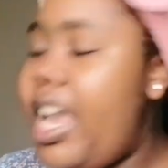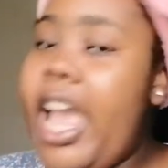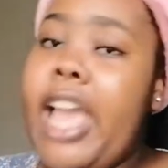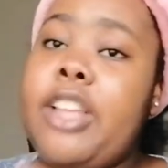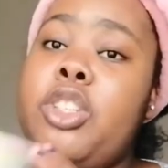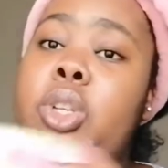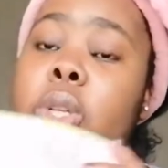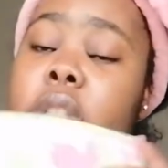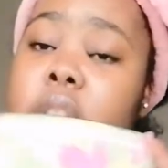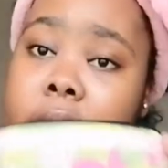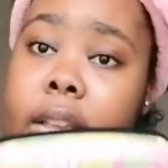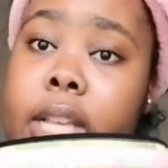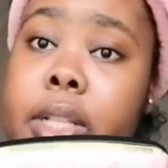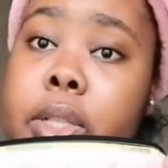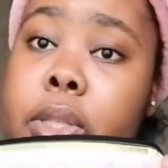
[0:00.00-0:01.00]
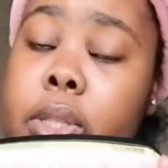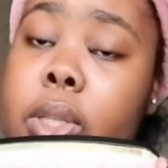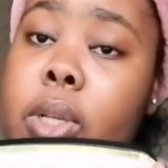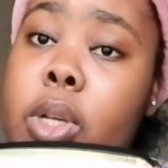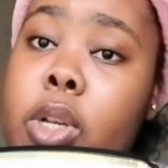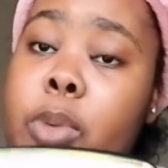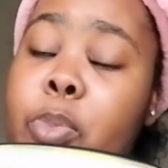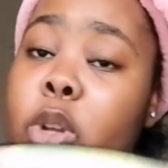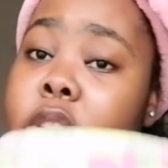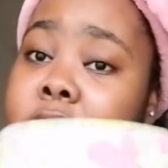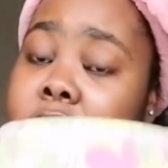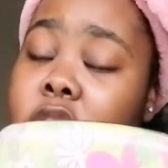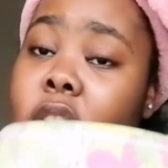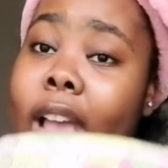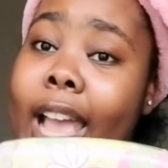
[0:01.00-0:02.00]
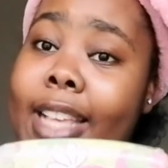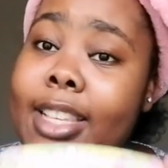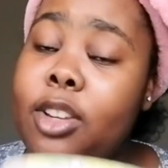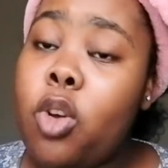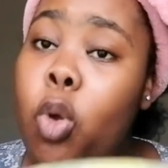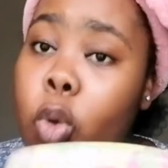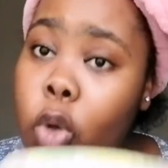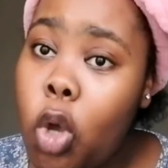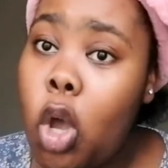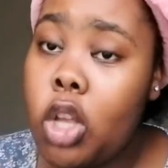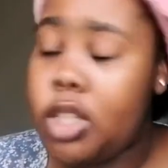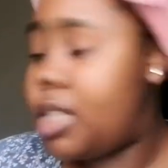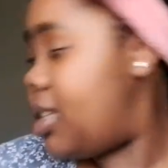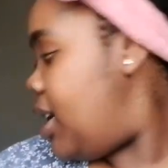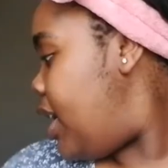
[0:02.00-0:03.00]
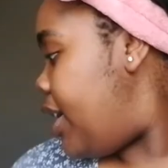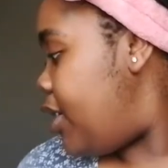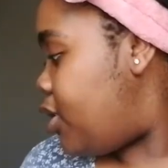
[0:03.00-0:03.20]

And your shades, protect your eyes at all costs.